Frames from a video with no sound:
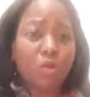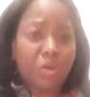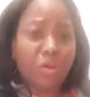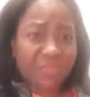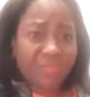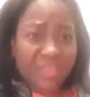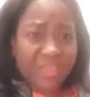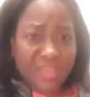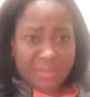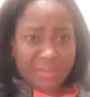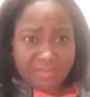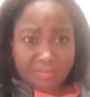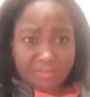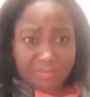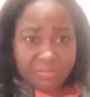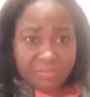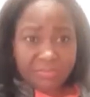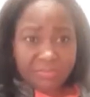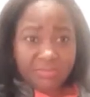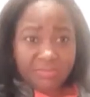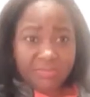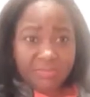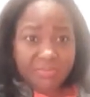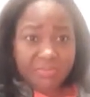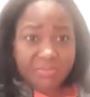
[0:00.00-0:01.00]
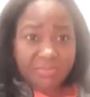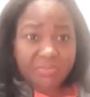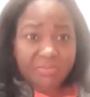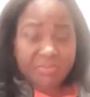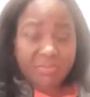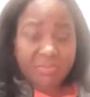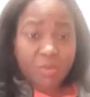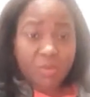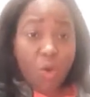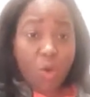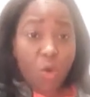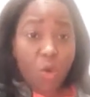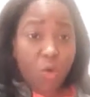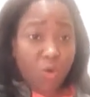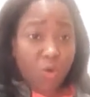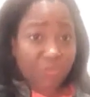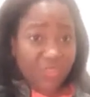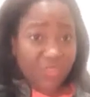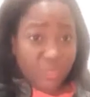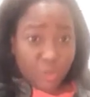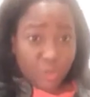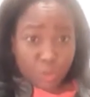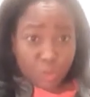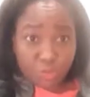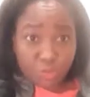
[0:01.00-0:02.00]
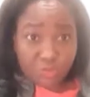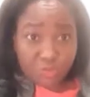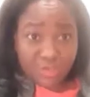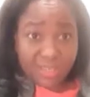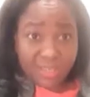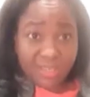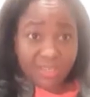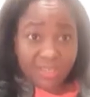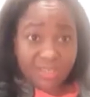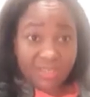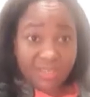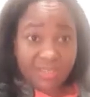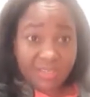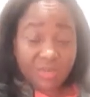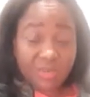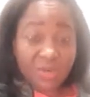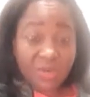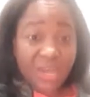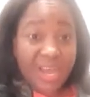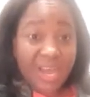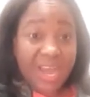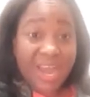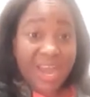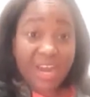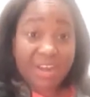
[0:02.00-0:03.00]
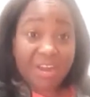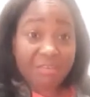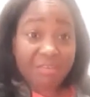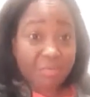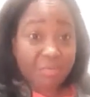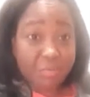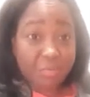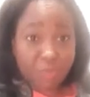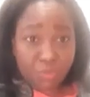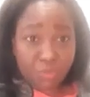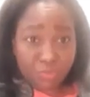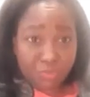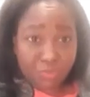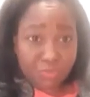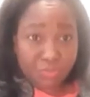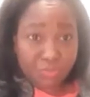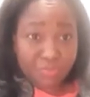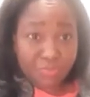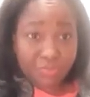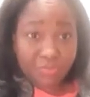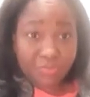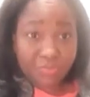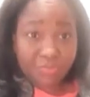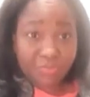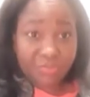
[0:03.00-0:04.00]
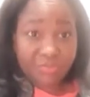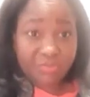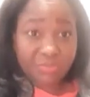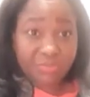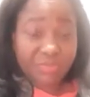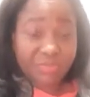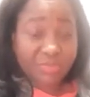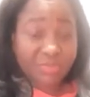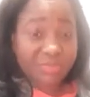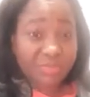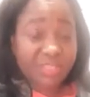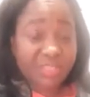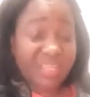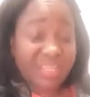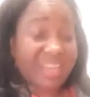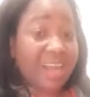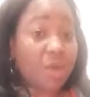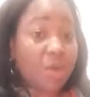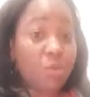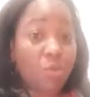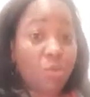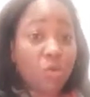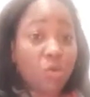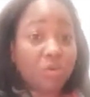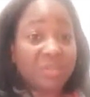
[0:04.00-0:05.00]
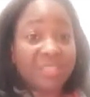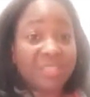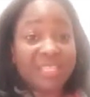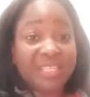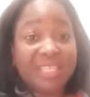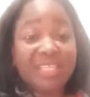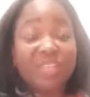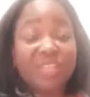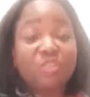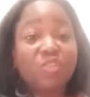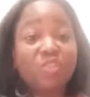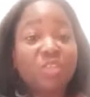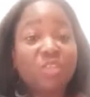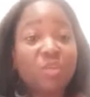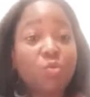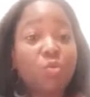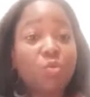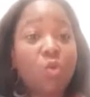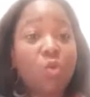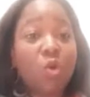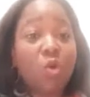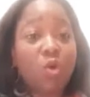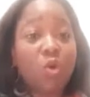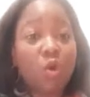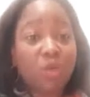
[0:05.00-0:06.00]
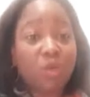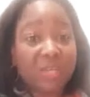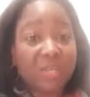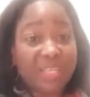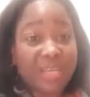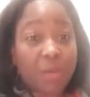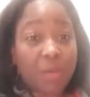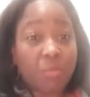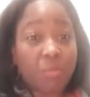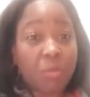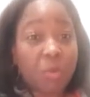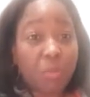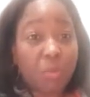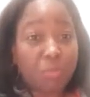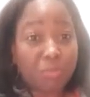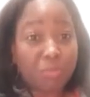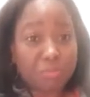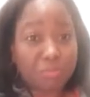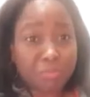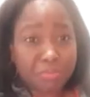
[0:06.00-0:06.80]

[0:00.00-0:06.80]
of them, all of the children are crippled. They can't walk. They literally walk on their bum.